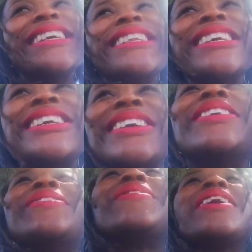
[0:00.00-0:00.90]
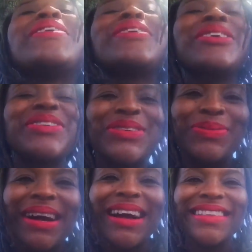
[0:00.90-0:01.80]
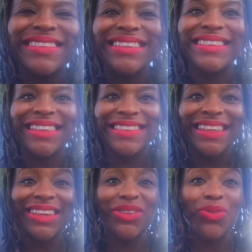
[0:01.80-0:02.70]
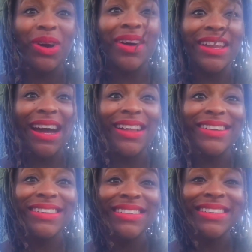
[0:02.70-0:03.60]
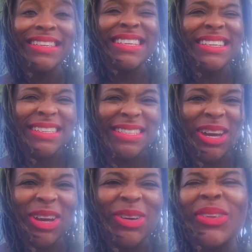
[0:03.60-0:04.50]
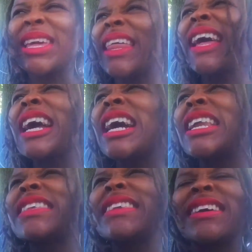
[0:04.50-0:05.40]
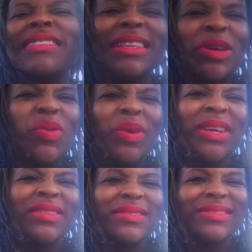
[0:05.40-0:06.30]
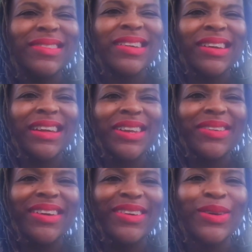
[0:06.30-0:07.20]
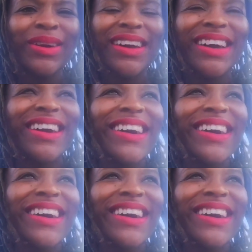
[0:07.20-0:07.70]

No, if I order two boxes, it's like twelve dollars. So yeah, that kind of sucks a little bit. I don't know.